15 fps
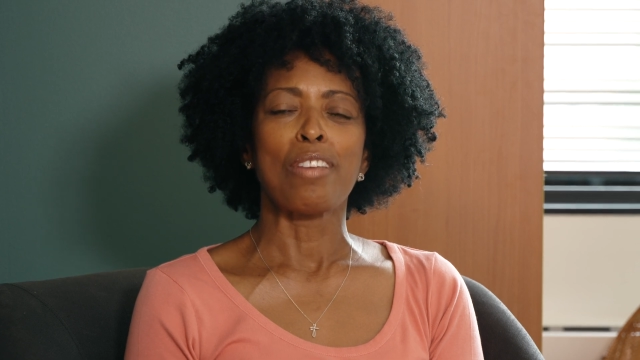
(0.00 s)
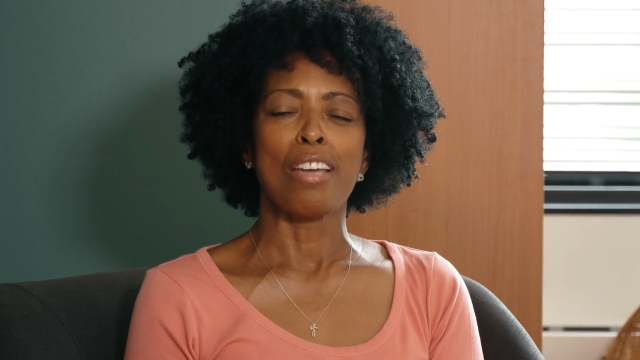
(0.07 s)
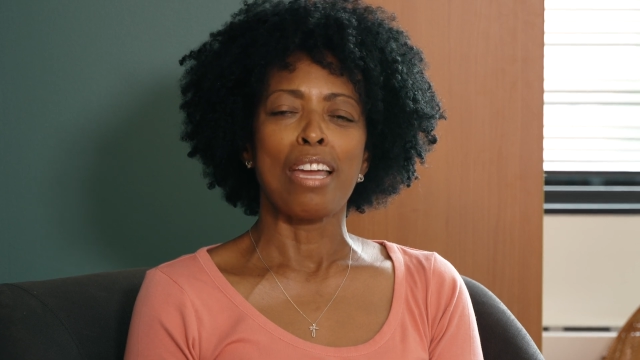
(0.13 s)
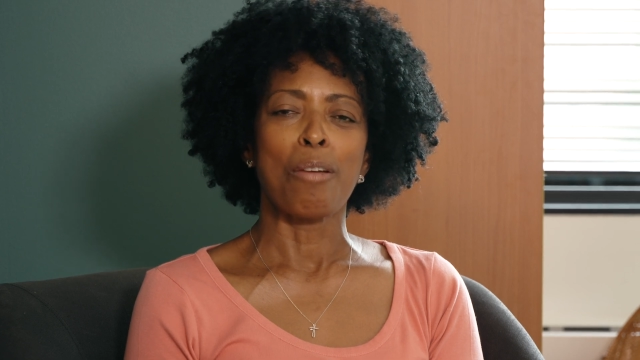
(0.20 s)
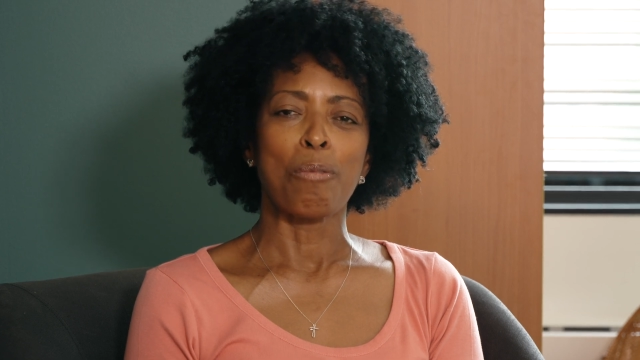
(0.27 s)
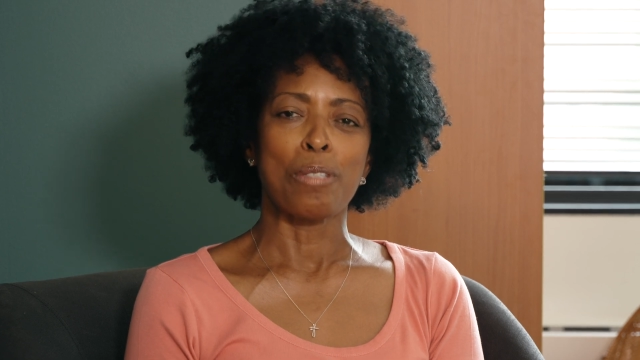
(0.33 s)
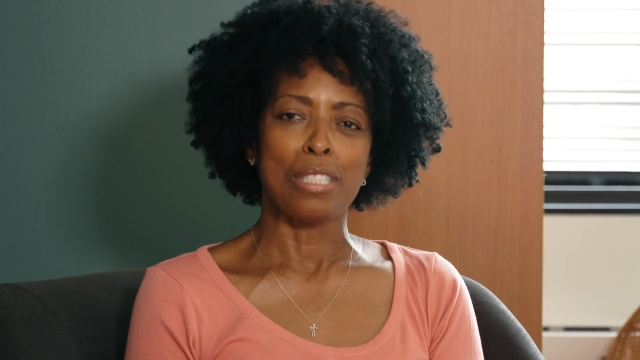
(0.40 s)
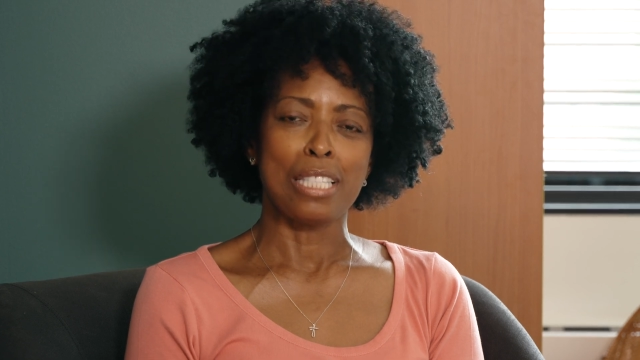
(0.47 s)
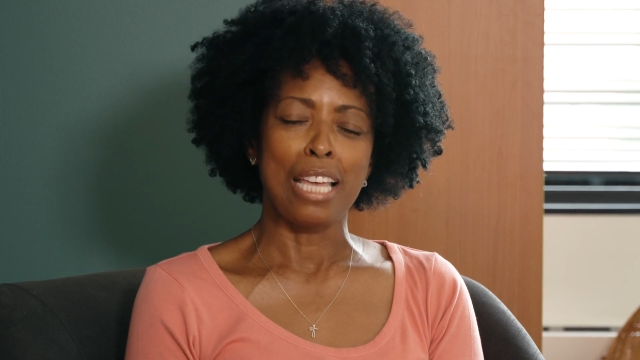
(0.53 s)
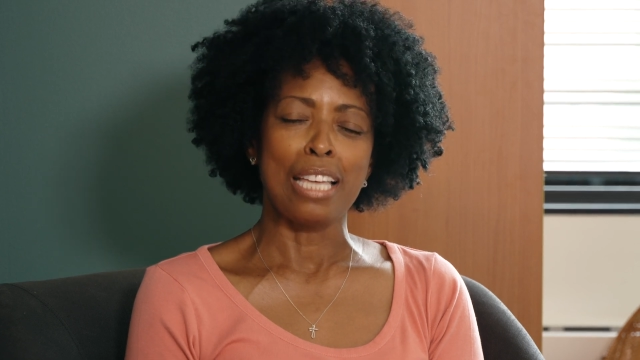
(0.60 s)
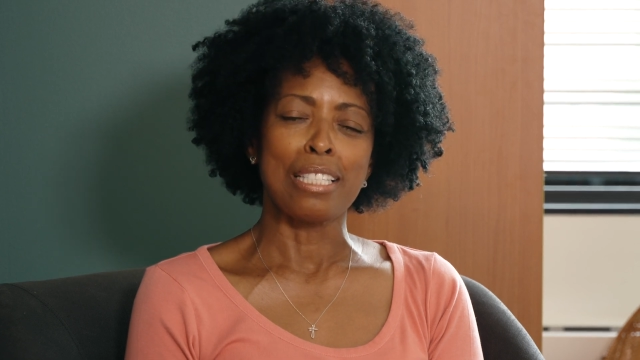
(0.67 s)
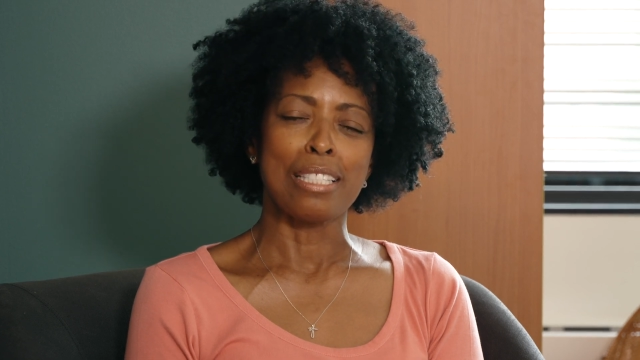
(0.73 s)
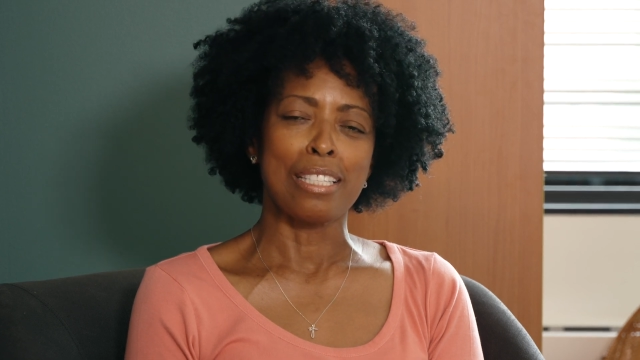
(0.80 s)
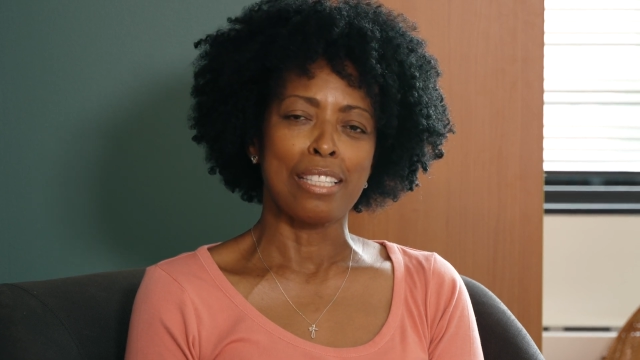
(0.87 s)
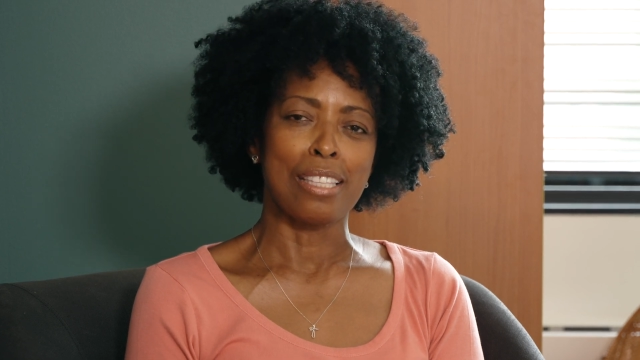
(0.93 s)
I was
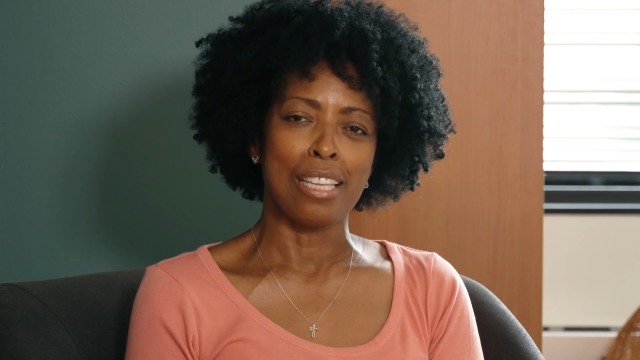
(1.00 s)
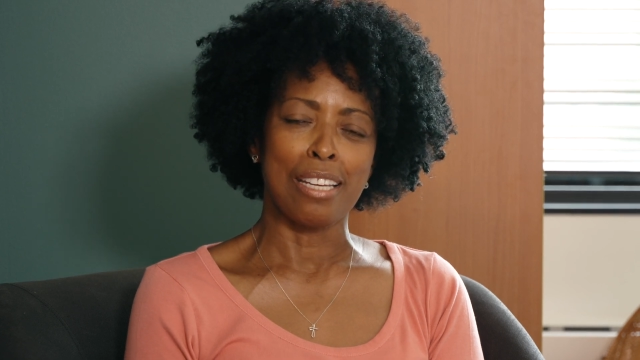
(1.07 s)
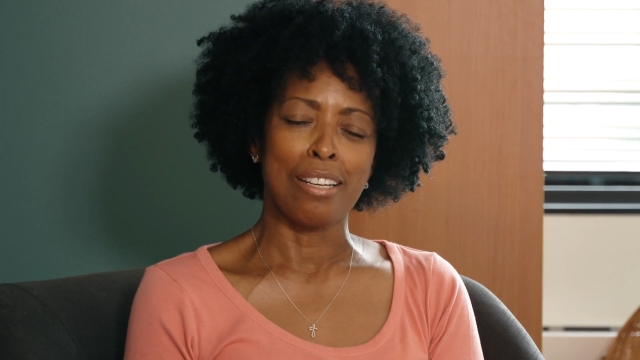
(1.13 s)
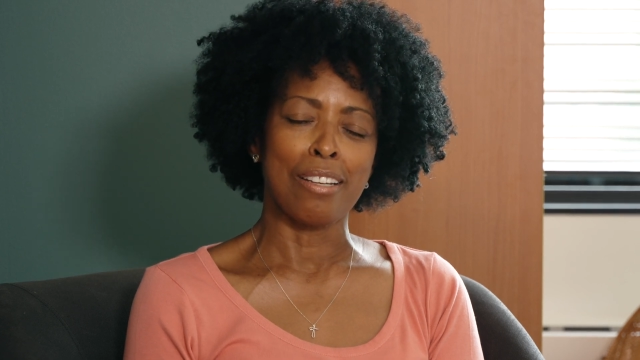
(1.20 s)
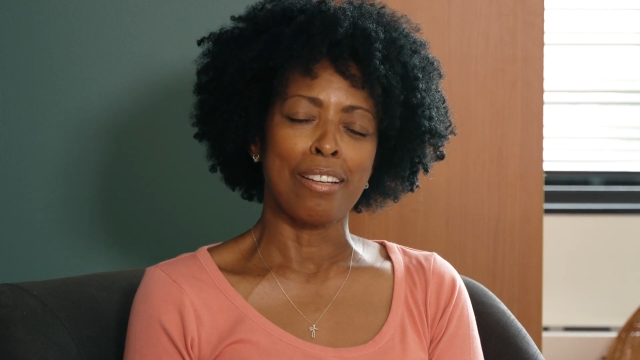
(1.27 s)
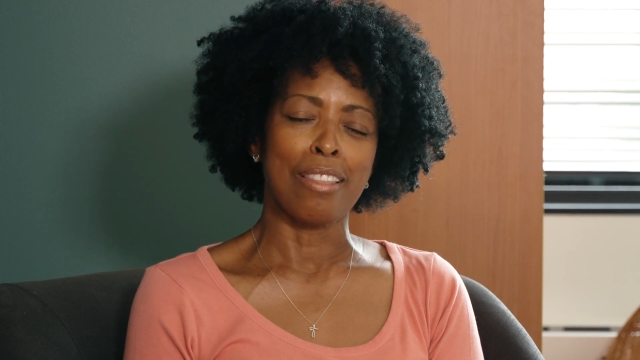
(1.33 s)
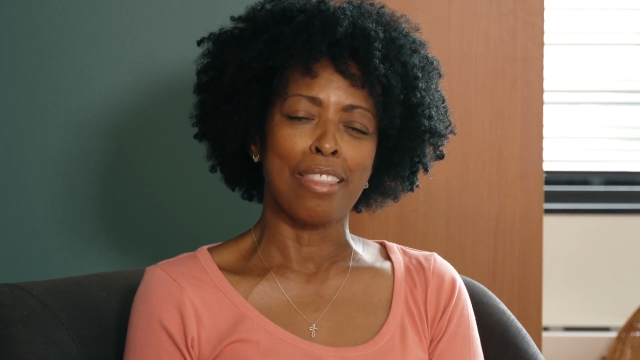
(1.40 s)
tested there,